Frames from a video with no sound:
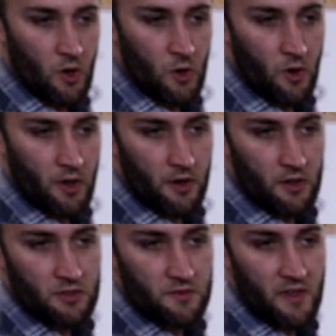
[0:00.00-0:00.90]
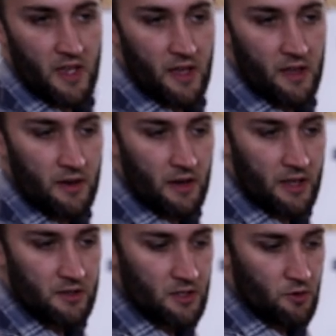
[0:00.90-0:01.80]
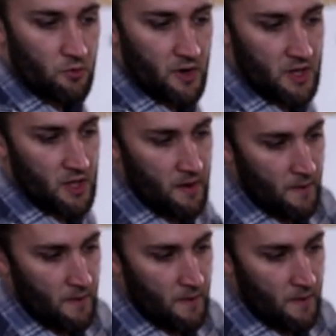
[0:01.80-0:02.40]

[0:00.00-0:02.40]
quite a nice fair landing already